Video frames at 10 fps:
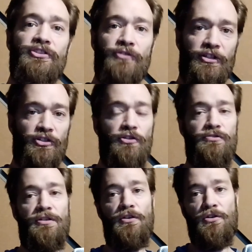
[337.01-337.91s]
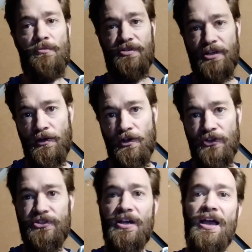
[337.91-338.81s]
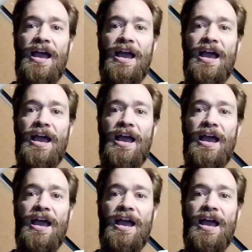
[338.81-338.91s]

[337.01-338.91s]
a structure using local materials,